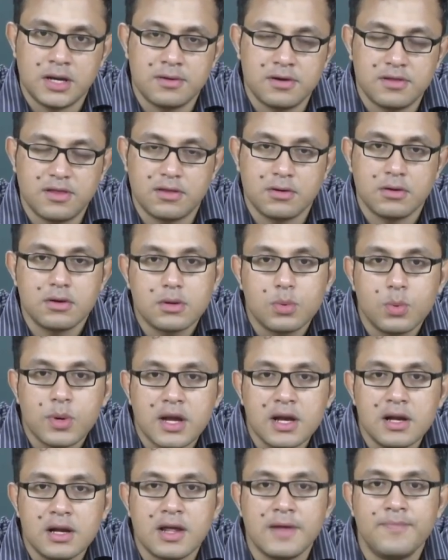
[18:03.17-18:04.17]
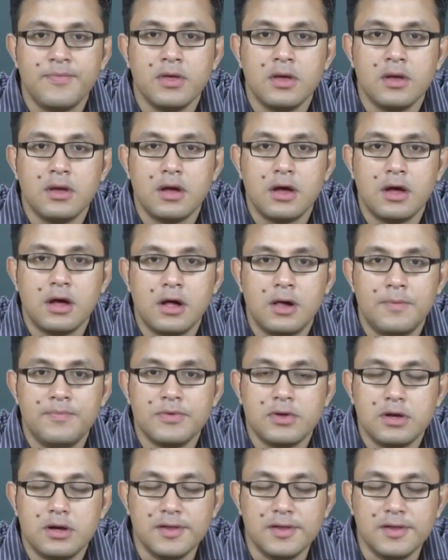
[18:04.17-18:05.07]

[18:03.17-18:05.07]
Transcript: This is not really uh,